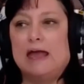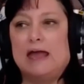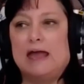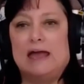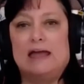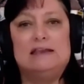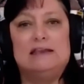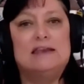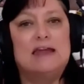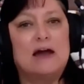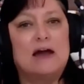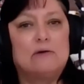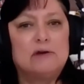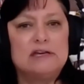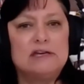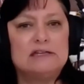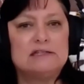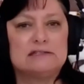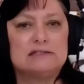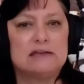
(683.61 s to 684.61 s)
And now
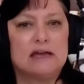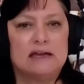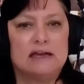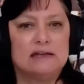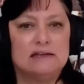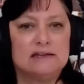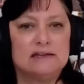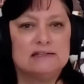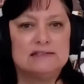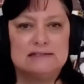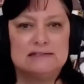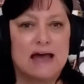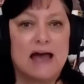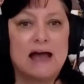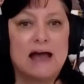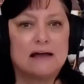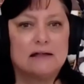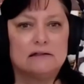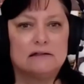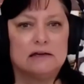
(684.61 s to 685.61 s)
he's saying
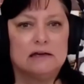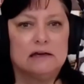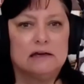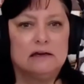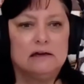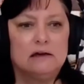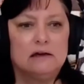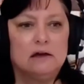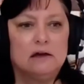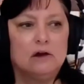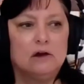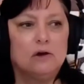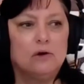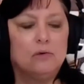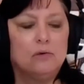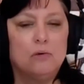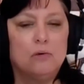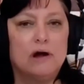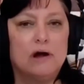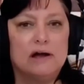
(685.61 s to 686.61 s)
exactly
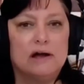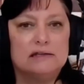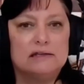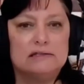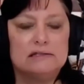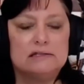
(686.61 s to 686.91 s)
what